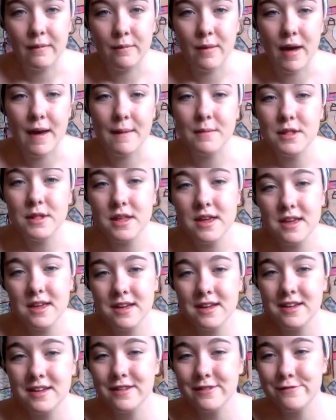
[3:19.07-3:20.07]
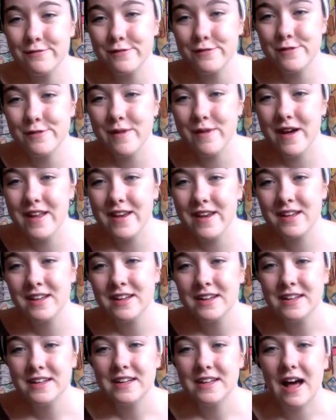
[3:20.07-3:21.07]
Emily, for one,
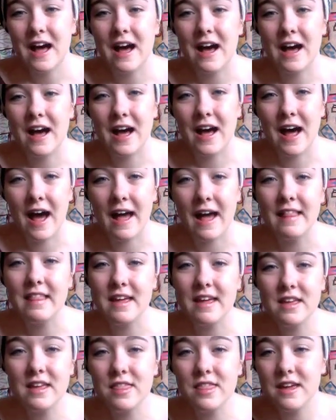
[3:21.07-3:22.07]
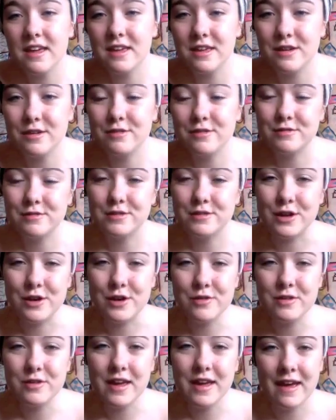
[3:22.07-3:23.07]
I like that you
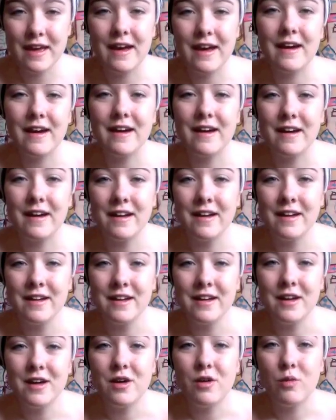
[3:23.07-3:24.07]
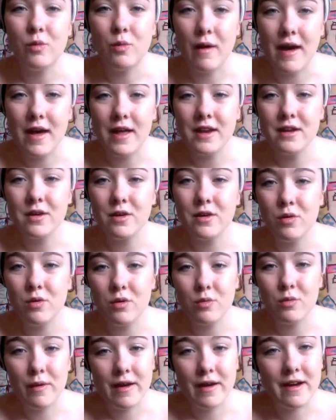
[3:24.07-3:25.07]
don't care when
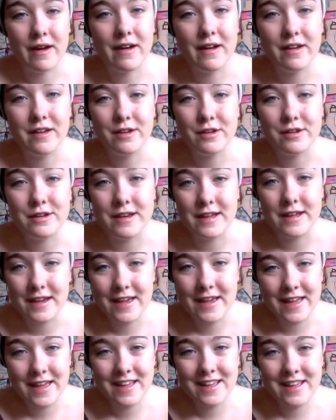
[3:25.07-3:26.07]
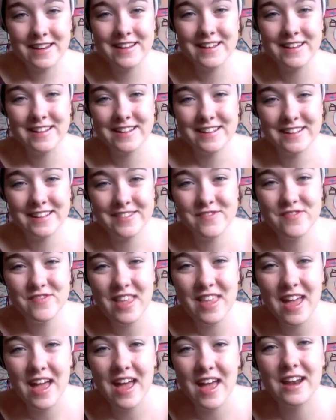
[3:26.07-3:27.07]
or where you're naked.
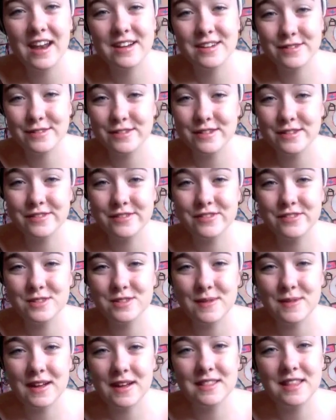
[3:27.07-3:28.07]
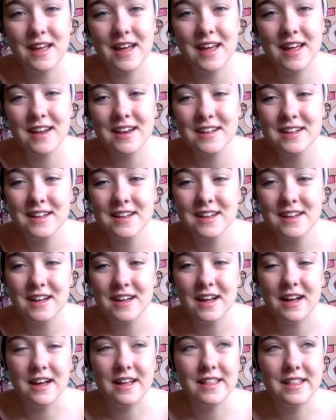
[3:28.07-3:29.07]
And I totally respect that.
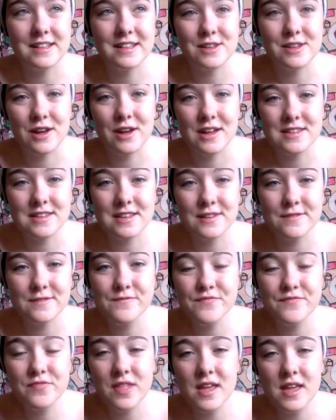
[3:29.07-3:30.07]
That's awesome.